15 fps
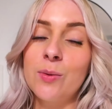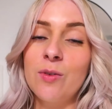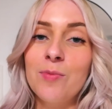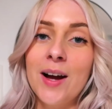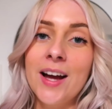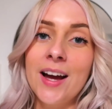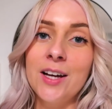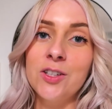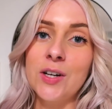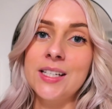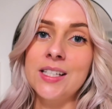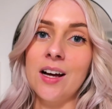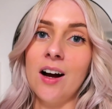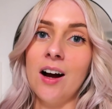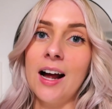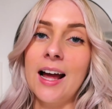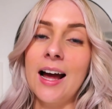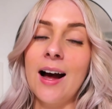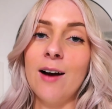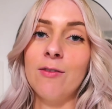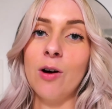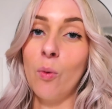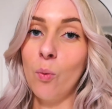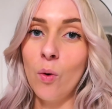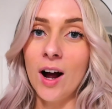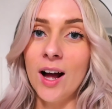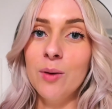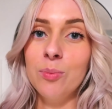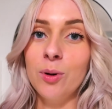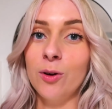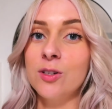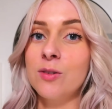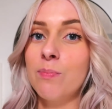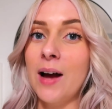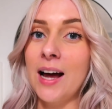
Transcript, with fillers: So with my hairdresser, I have a white blonde